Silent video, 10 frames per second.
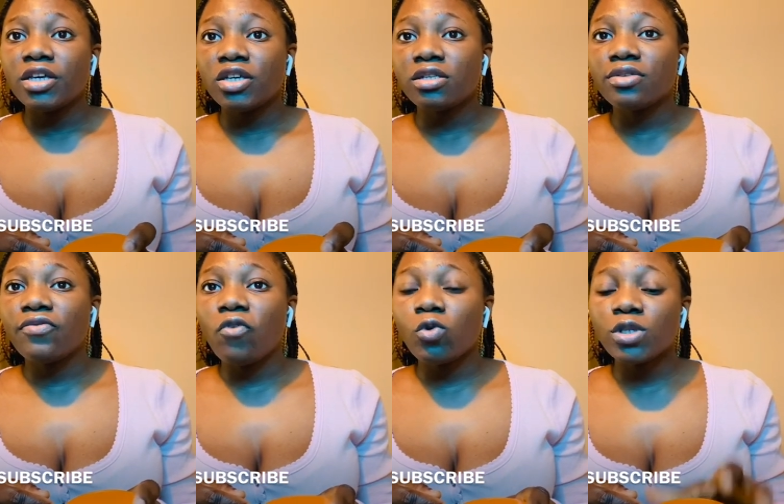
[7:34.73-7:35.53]
is
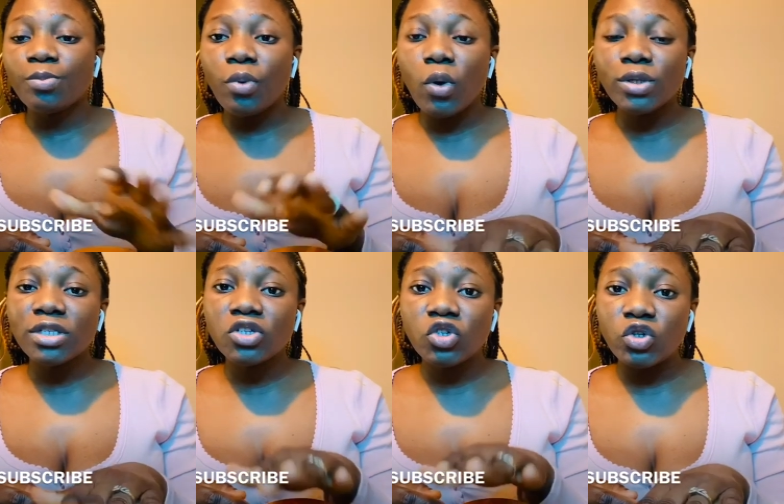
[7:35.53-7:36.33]
for
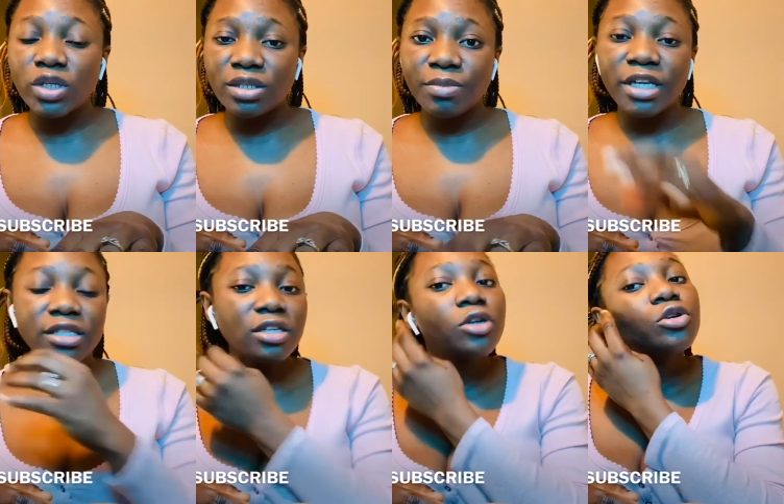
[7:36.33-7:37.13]
spot treatment.